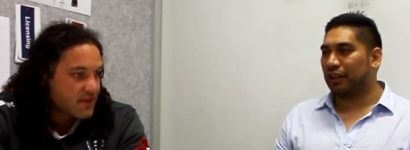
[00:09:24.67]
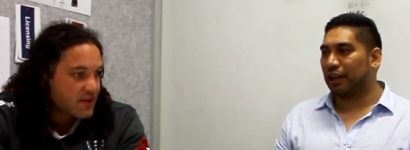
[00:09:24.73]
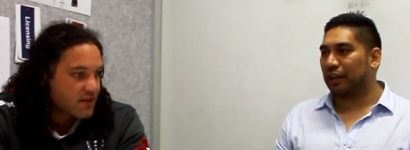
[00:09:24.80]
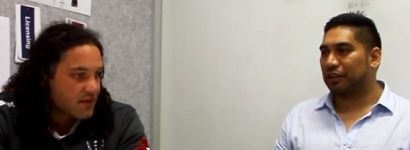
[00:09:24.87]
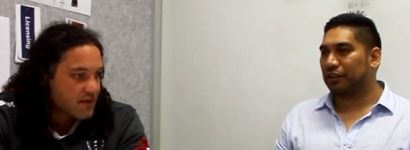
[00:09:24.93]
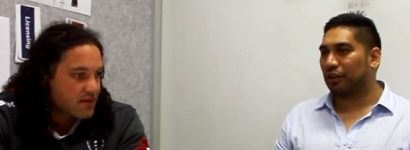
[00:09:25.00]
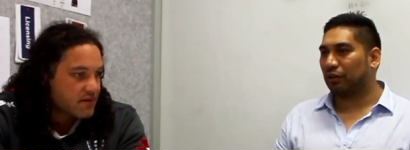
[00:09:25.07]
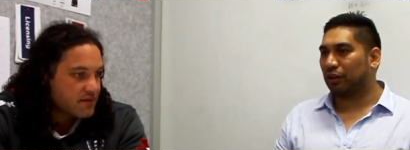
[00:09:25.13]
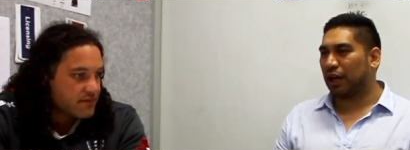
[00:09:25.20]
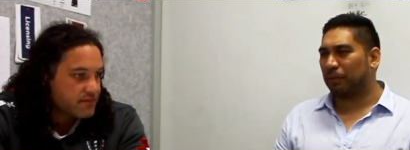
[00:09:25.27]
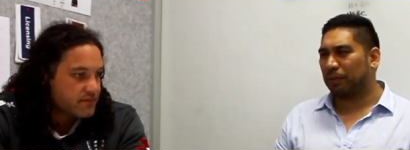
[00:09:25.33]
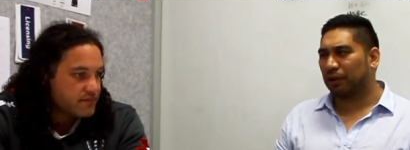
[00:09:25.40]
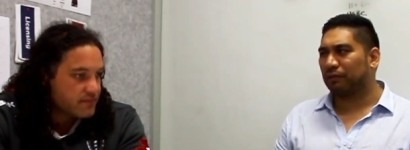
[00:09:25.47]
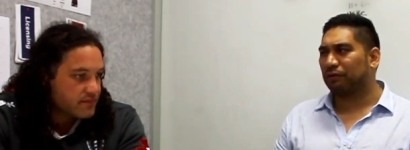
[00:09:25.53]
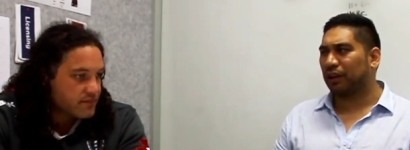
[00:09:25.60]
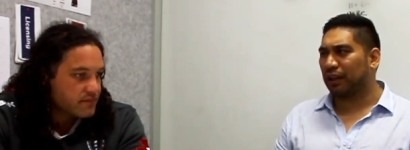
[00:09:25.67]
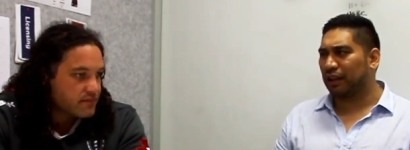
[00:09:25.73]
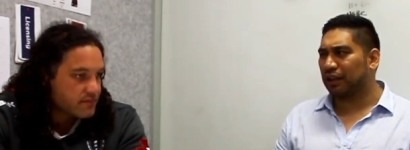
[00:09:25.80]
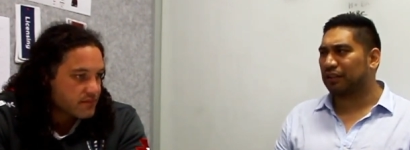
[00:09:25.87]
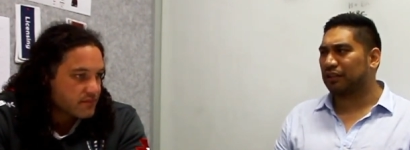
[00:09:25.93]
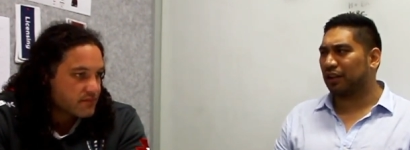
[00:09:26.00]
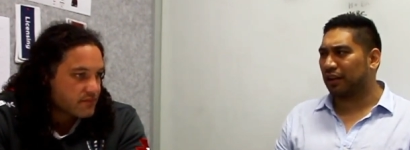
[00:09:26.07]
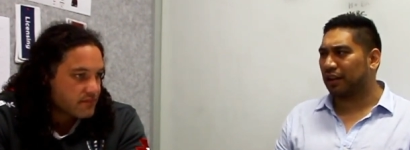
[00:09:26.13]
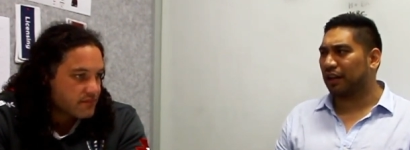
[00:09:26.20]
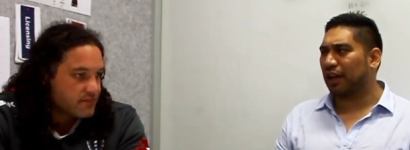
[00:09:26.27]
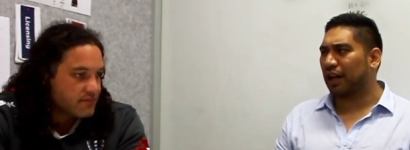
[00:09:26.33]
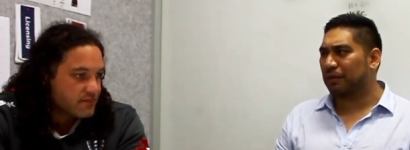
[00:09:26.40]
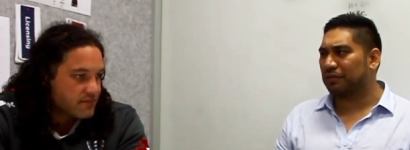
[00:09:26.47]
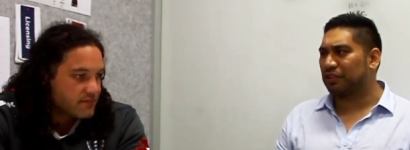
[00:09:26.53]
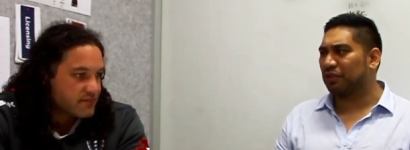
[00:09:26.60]
Speaker 1: next year. So a couple of really
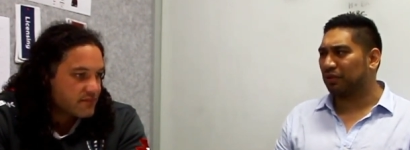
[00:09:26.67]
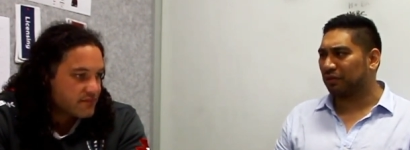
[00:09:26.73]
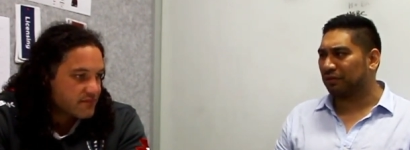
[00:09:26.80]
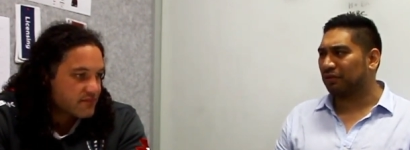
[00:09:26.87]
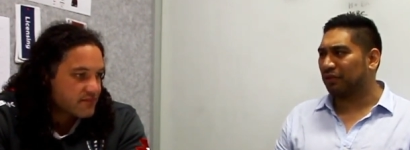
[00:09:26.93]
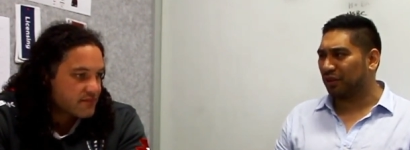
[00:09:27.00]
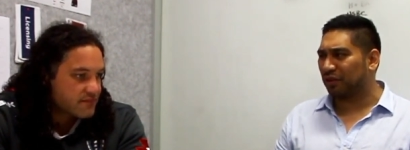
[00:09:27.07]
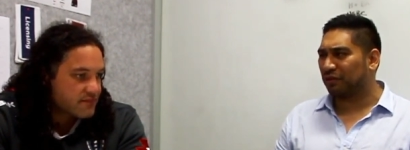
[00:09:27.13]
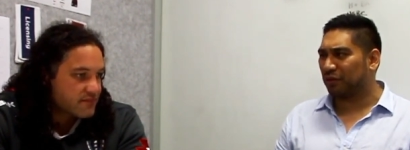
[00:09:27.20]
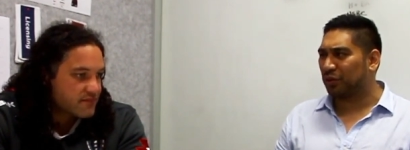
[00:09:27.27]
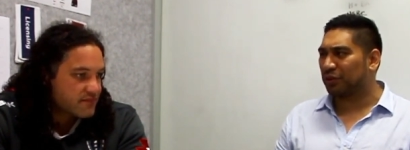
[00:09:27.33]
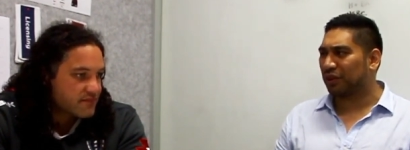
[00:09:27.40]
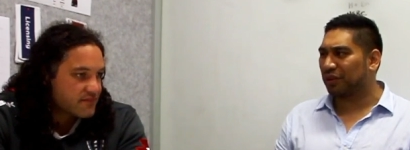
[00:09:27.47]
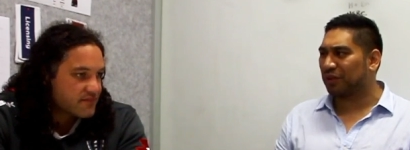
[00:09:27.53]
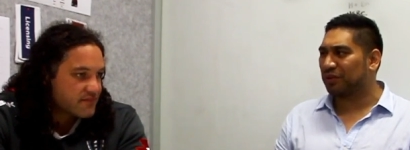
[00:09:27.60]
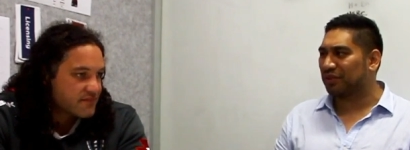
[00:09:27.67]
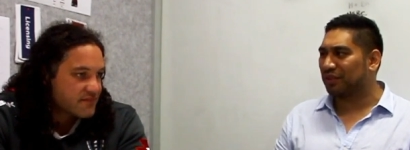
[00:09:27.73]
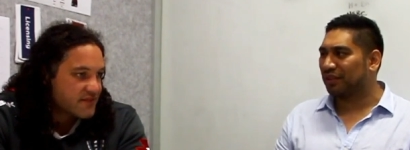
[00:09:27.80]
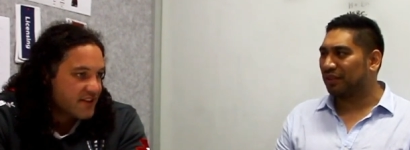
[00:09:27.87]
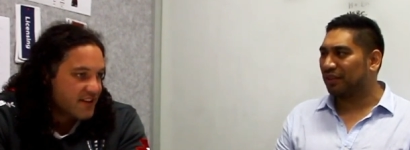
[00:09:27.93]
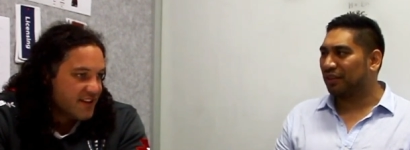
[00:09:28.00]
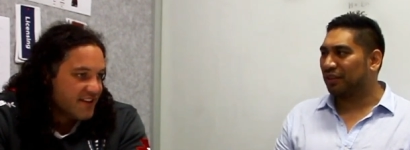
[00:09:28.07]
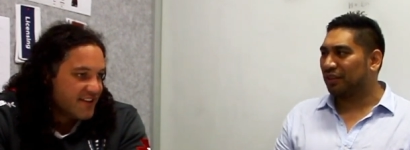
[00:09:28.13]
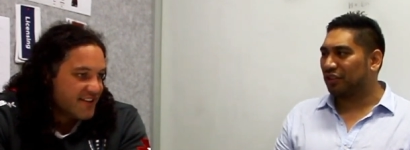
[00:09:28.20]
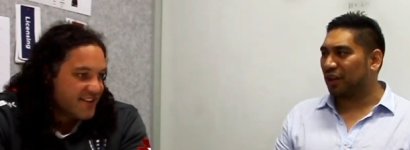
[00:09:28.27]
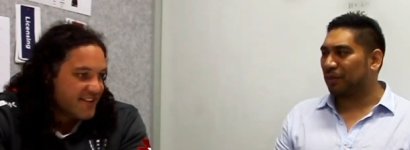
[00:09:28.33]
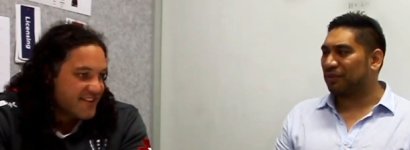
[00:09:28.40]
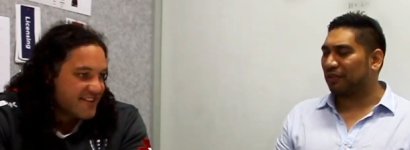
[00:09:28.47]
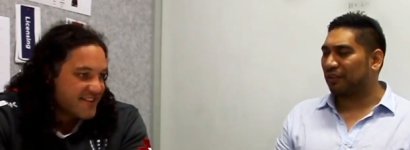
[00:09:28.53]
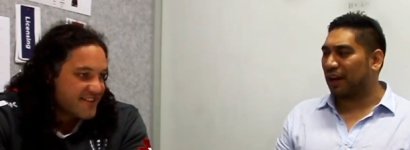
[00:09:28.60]
exciting games. You look you look forward to those
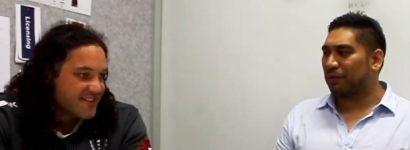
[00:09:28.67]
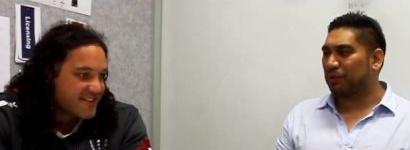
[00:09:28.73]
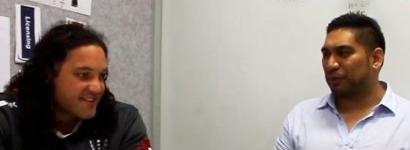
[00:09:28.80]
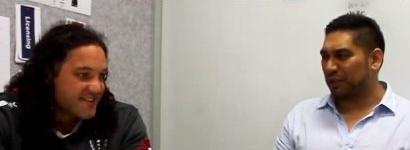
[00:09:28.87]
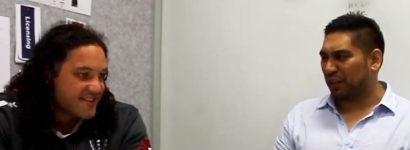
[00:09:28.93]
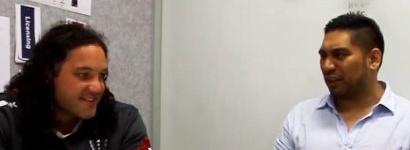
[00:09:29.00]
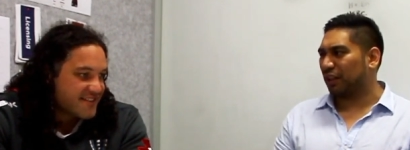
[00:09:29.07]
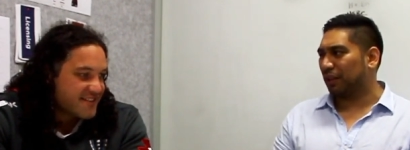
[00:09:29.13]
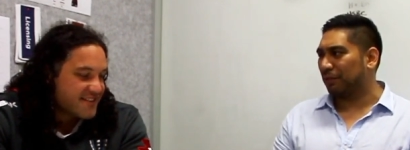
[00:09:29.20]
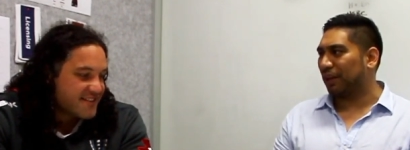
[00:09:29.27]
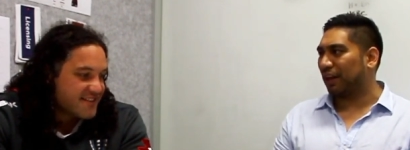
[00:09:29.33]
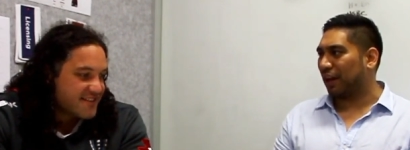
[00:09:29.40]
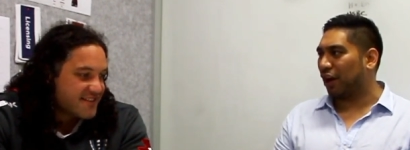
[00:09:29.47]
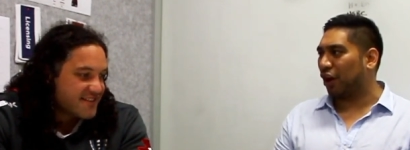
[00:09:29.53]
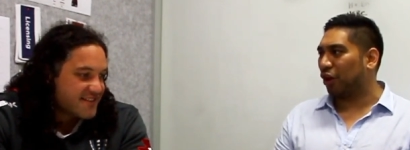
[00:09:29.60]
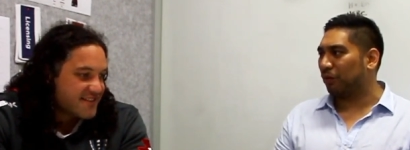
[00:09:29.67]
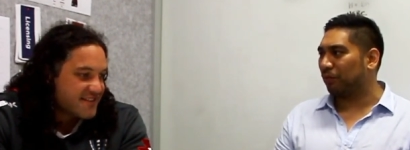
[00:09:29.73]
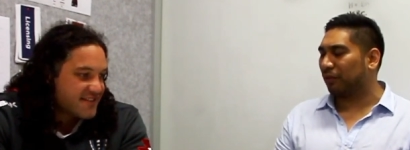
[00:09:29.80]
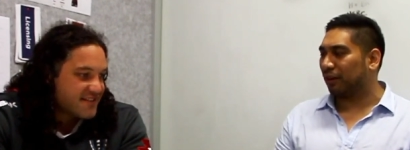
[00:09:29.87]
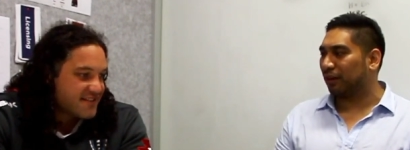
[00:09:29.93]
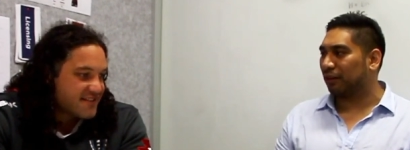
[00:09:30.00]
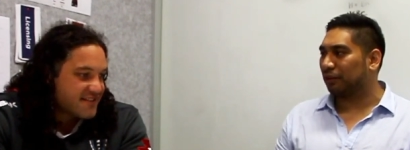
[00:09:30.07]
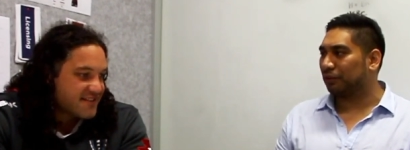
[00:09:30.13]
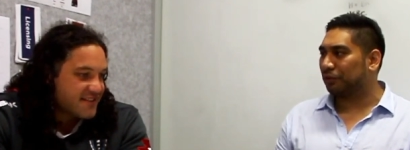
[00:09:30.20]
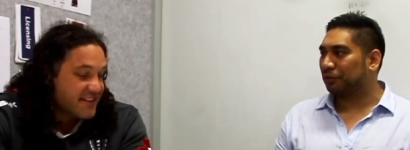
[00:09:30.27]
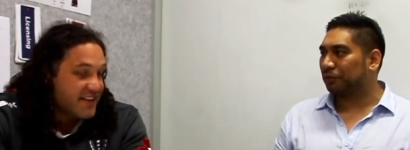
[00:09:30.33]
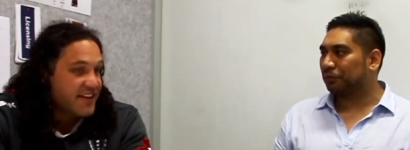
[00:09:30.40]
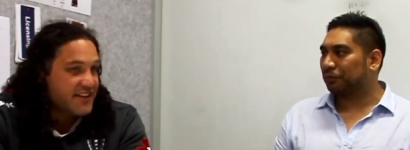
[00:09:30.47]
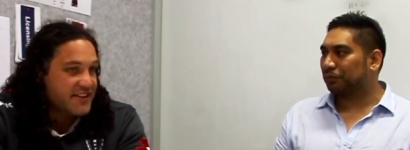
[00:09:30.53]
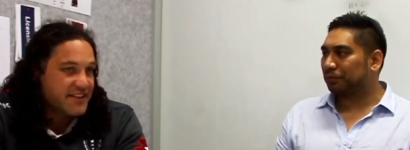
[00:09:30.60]
types of games, particularly being at home, bro.
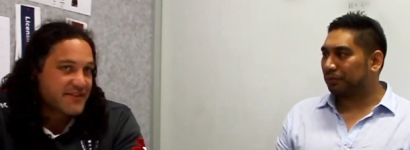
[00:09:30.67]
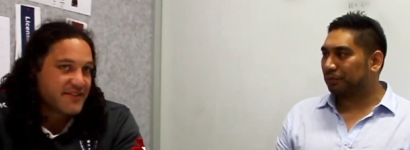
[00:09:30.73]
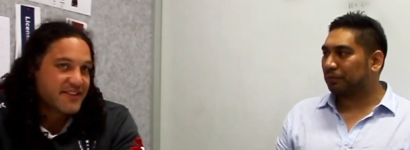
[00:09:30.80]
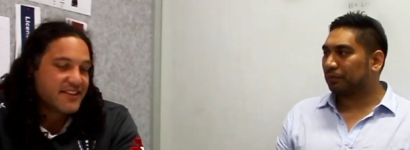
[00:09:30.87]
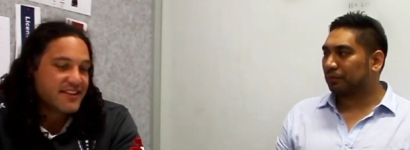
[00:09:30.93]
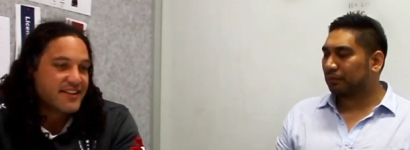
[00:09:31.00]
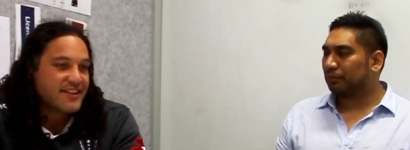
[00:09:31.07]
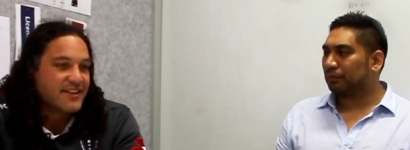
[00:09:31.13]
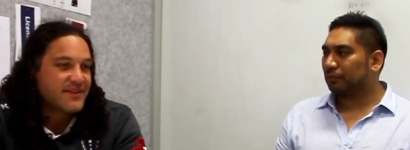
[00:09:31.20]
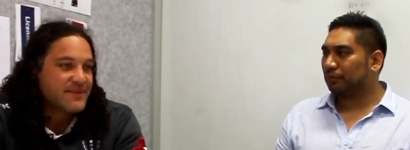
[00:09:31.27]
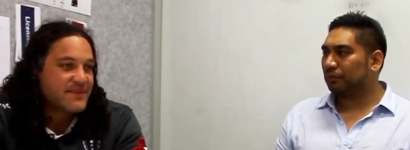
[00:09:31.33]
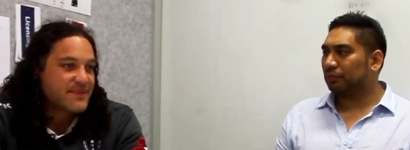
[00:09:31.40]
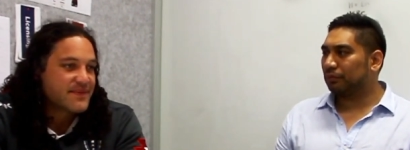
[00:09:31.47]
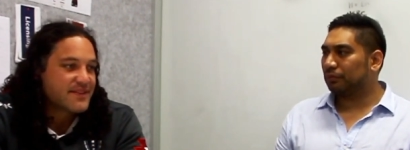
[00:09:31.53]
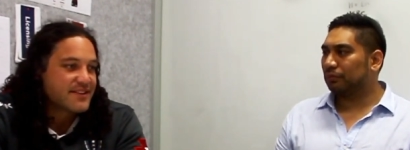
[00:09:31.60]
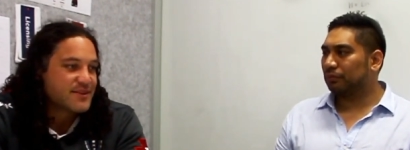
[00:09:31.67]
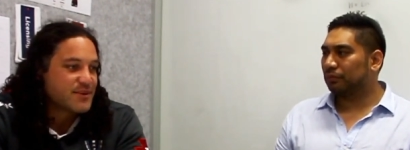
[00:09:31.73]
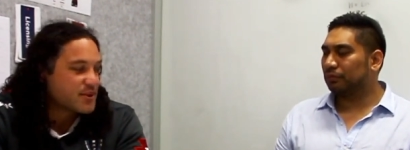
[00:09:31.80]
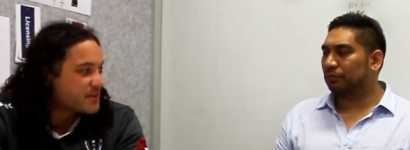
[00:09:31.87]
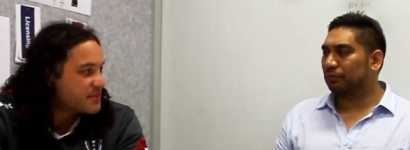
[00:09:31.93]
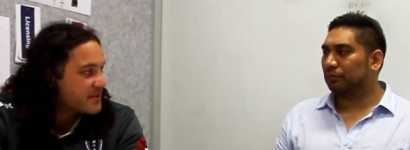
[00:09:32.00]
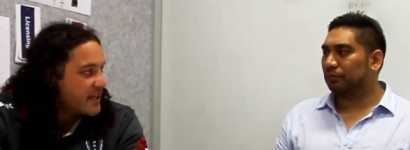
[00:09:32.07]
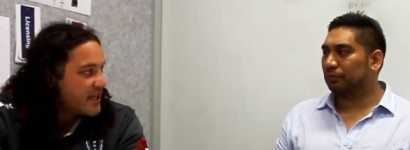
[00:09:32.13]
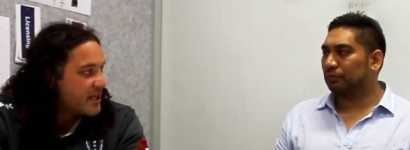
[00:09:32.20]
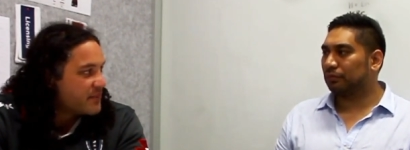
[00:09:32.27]
Speaker 2: Yeah, definitely. Um, it's awesome